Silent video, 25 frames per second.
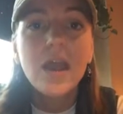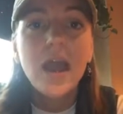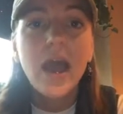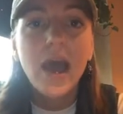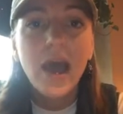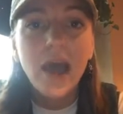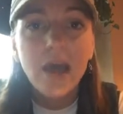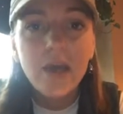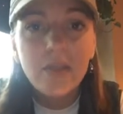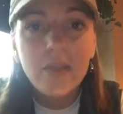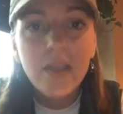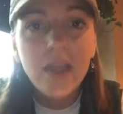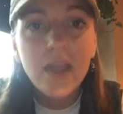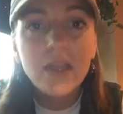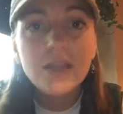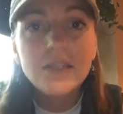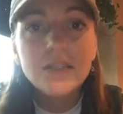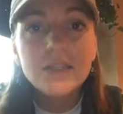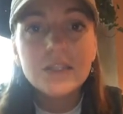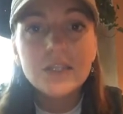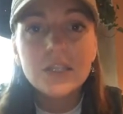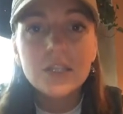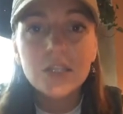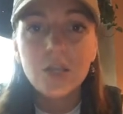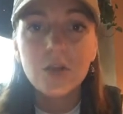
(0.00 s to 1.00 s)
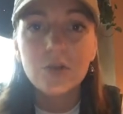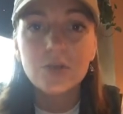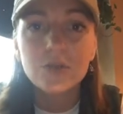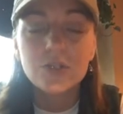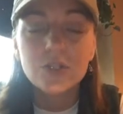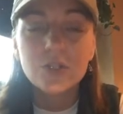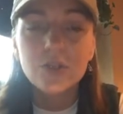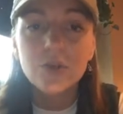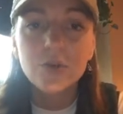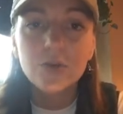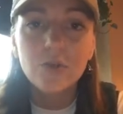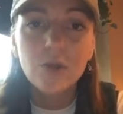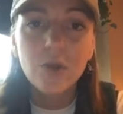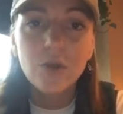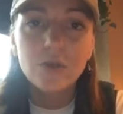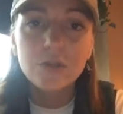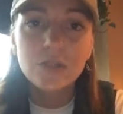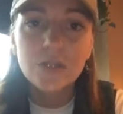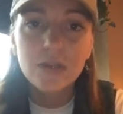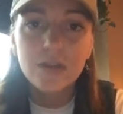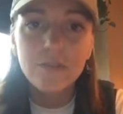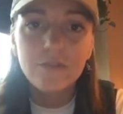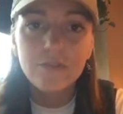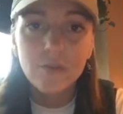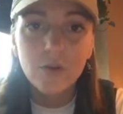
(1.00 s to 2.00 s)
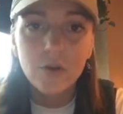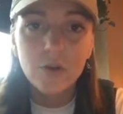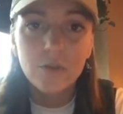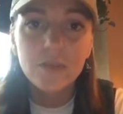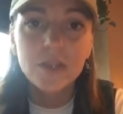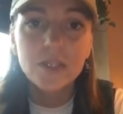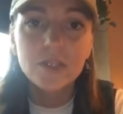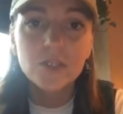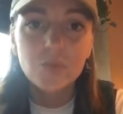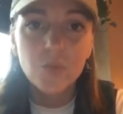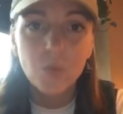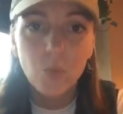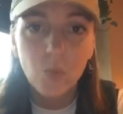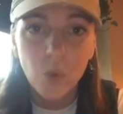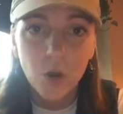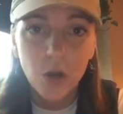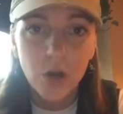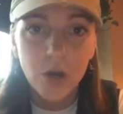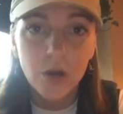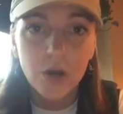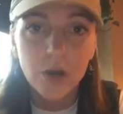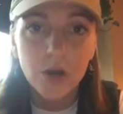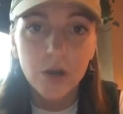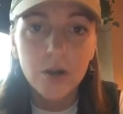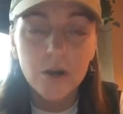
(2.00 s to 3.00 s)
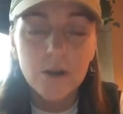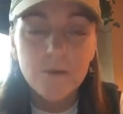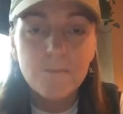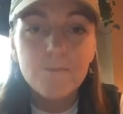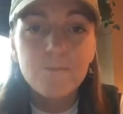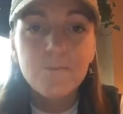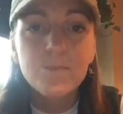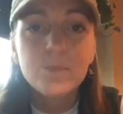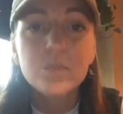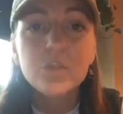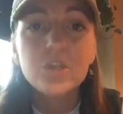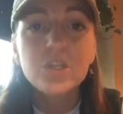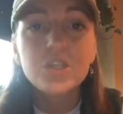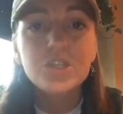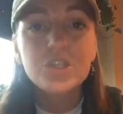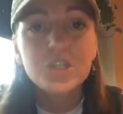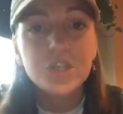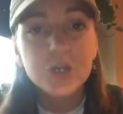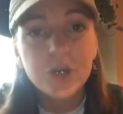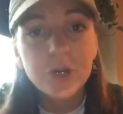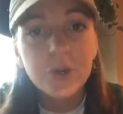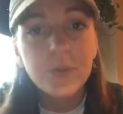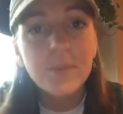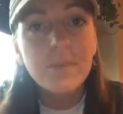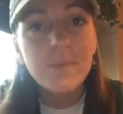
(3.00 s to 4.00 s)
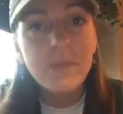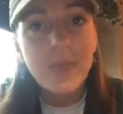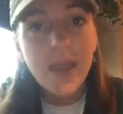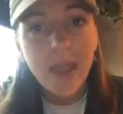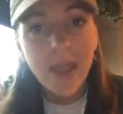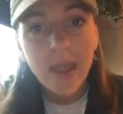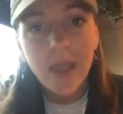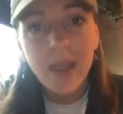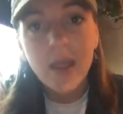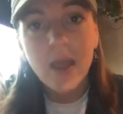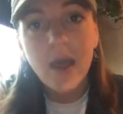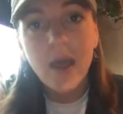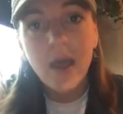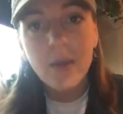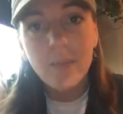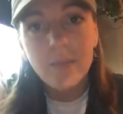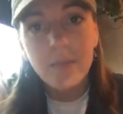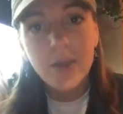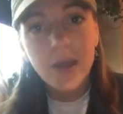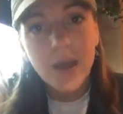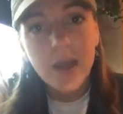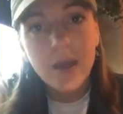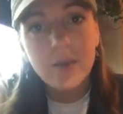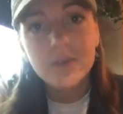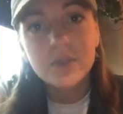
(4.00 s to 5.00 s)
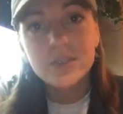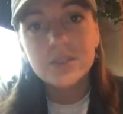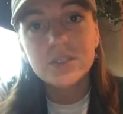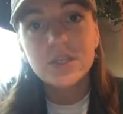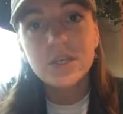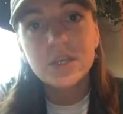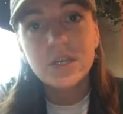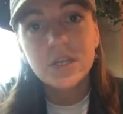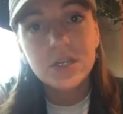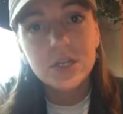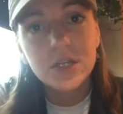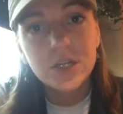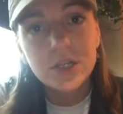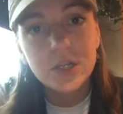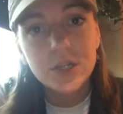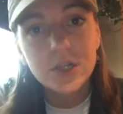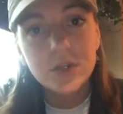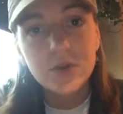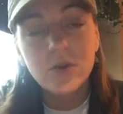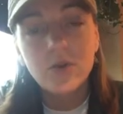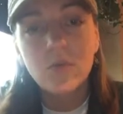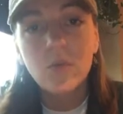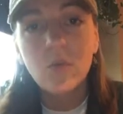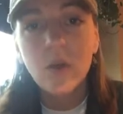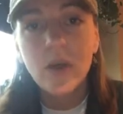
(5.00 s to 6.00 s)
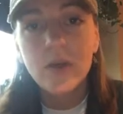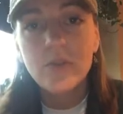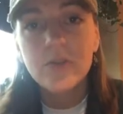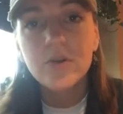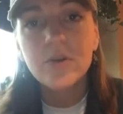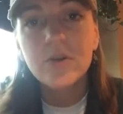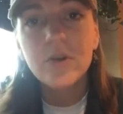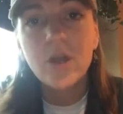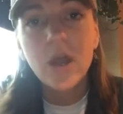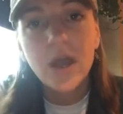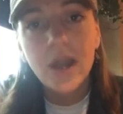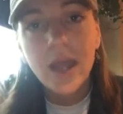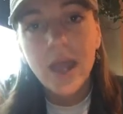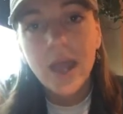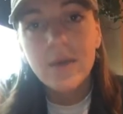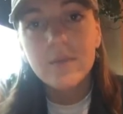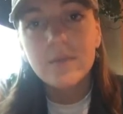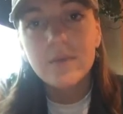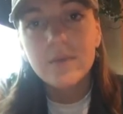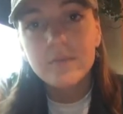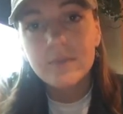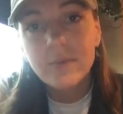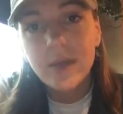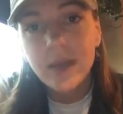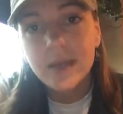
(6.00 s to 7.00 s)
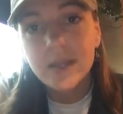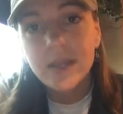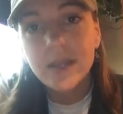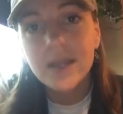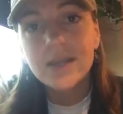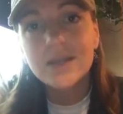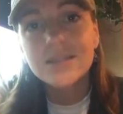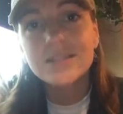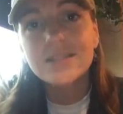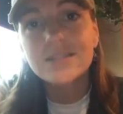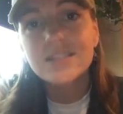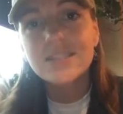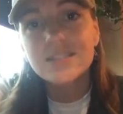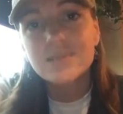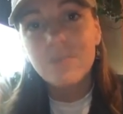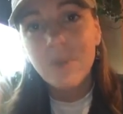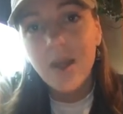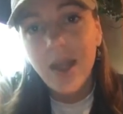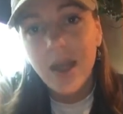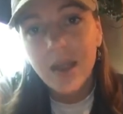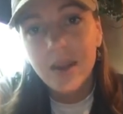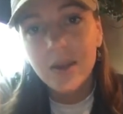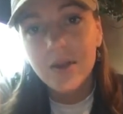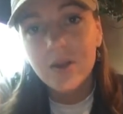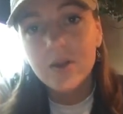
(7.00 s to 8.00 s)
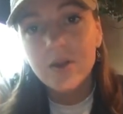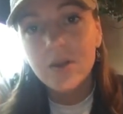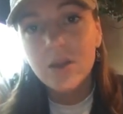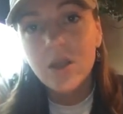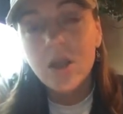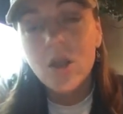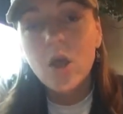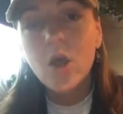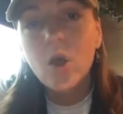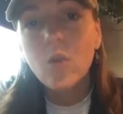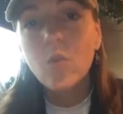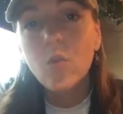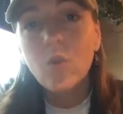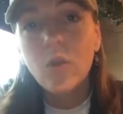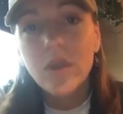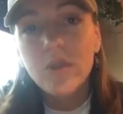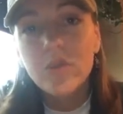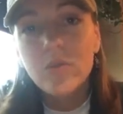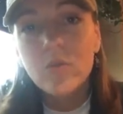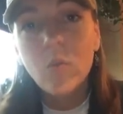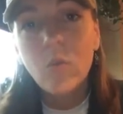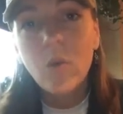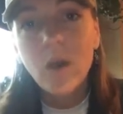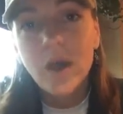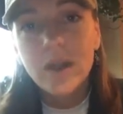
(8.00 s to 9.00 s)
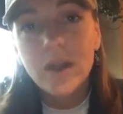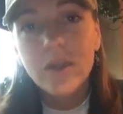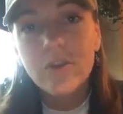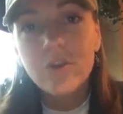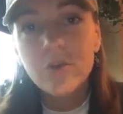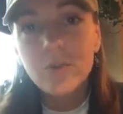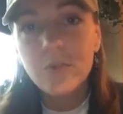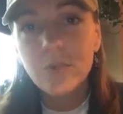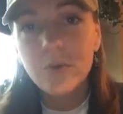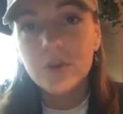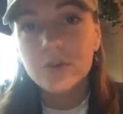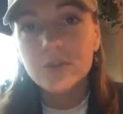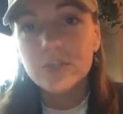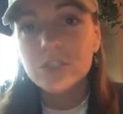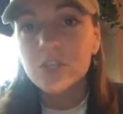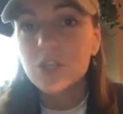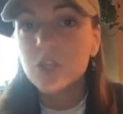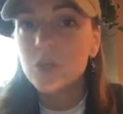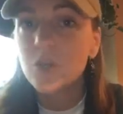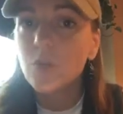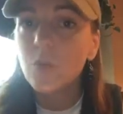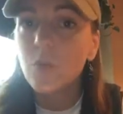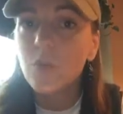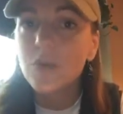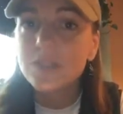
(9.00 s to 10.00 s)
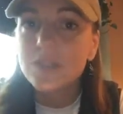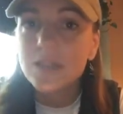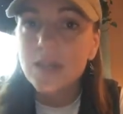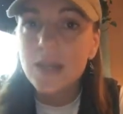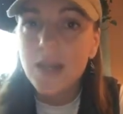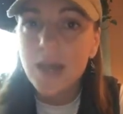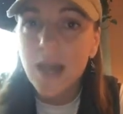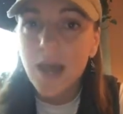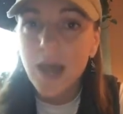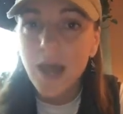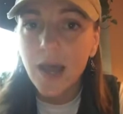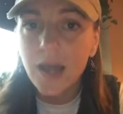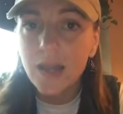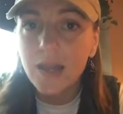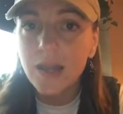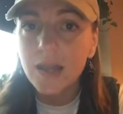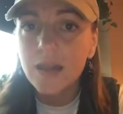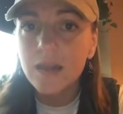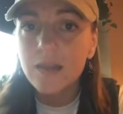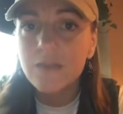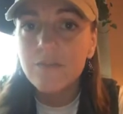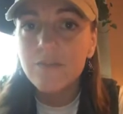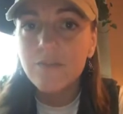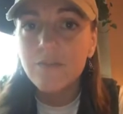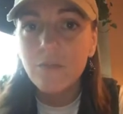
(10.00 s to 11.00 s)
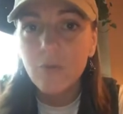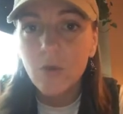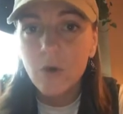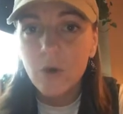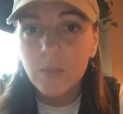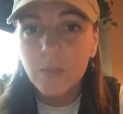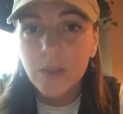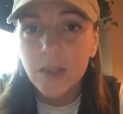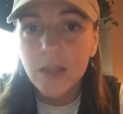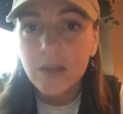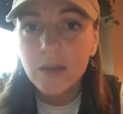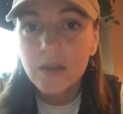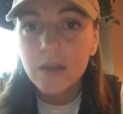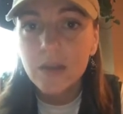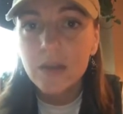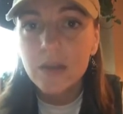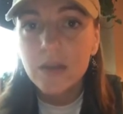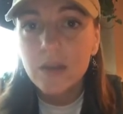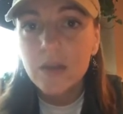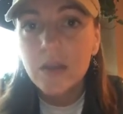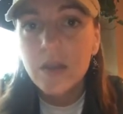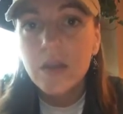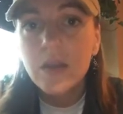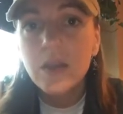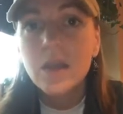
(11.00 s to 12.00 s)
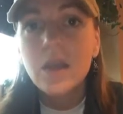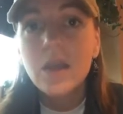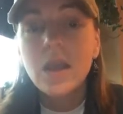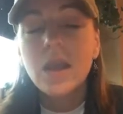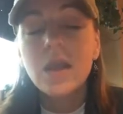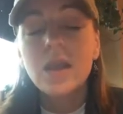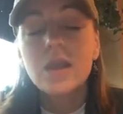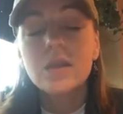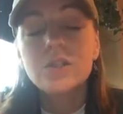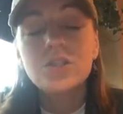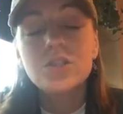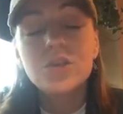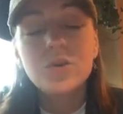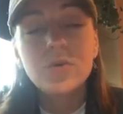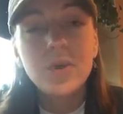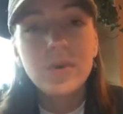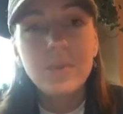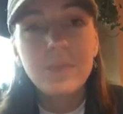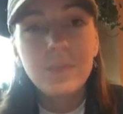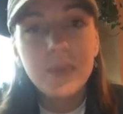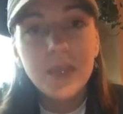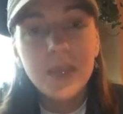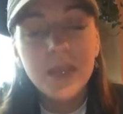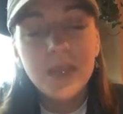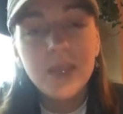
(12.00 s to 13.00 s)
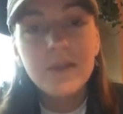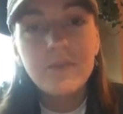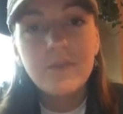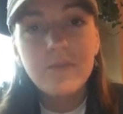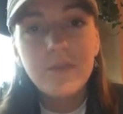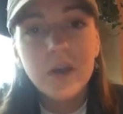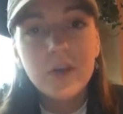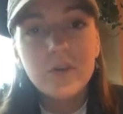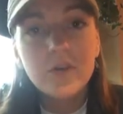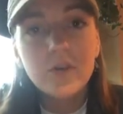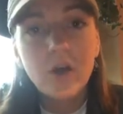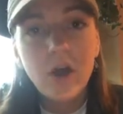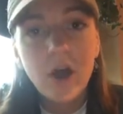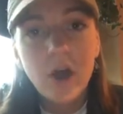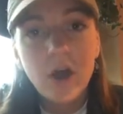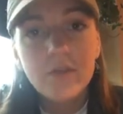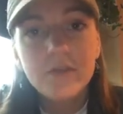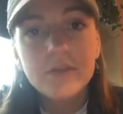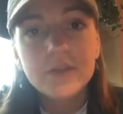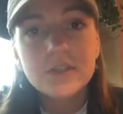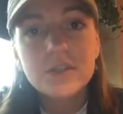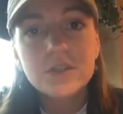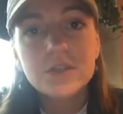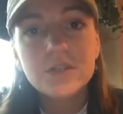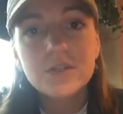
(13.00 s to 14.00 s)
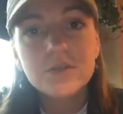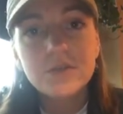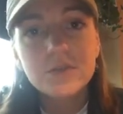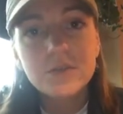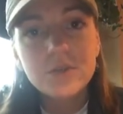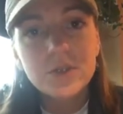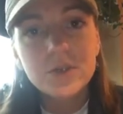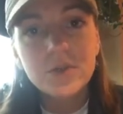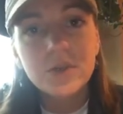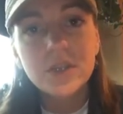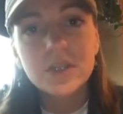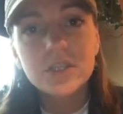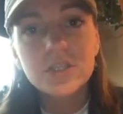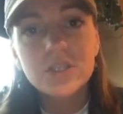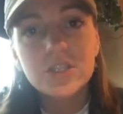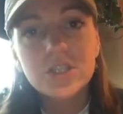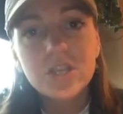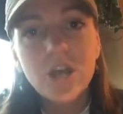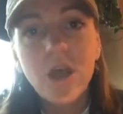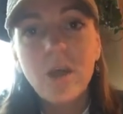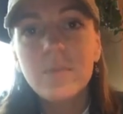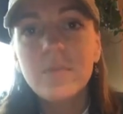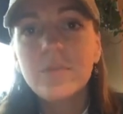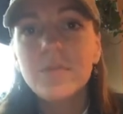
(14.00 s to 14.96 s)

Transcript: had they disclosed who those informants were, the juror may have been able to conclude whether or not Ammon Bundy conspired with one other person who was not an informant to impede federal officers from doing this job.